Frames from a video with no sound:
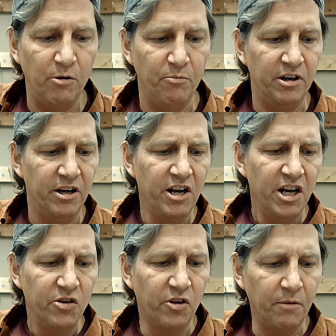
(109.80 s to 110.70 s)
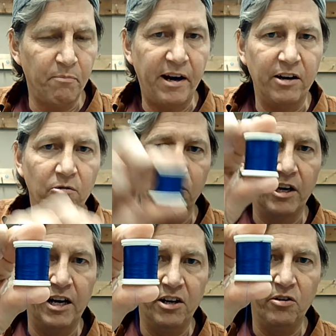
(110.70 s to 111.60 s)
but you can buy
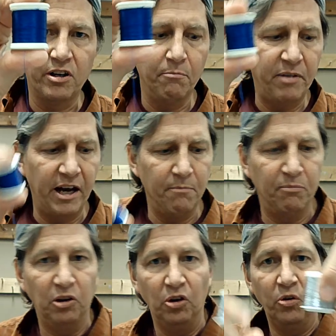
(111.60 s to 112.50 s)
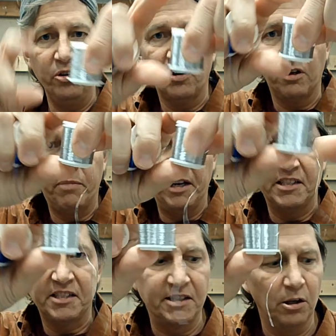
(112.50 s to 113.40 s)
red, you can buy blue, you can buy
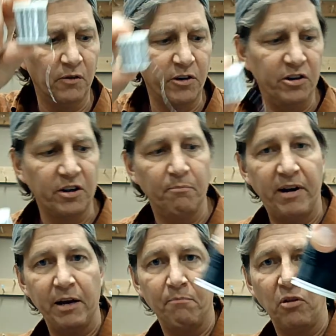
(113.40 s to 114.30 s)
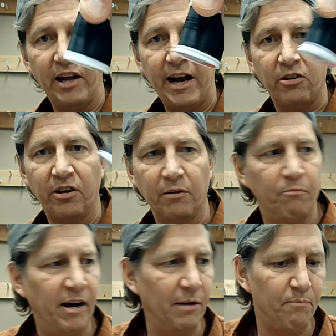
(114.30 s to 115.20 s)
silver, you can buy black, you can
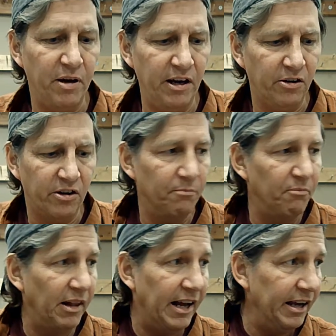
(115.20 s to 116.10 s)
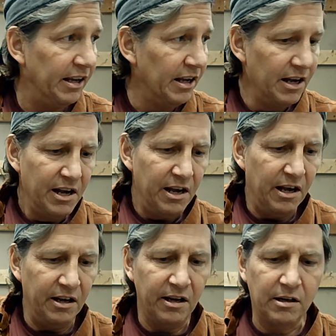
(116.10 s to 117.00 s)
buy pink, you can buy
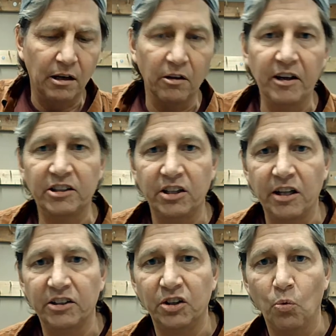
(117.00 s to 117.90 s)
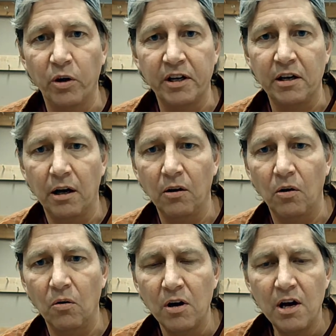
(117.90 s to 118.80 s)
any color that you want,
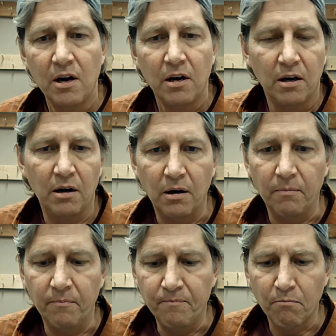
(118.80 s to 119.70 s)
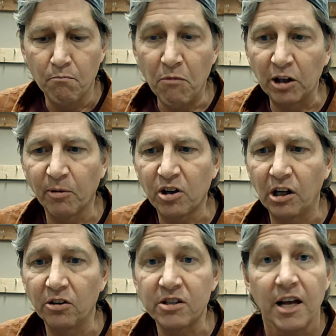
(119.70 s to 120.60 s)
yellow, multiple
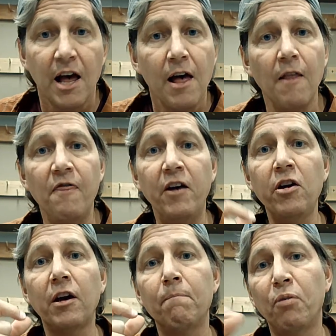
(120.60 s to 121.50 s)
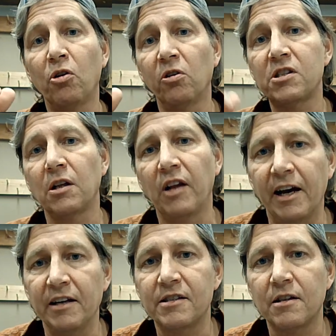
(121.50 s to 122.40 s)
colors, and then you can
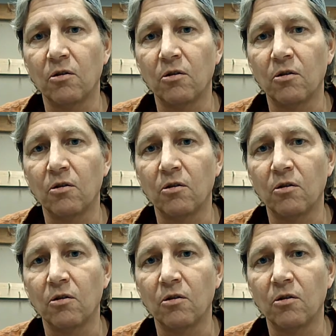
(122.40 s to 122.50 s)
personalize the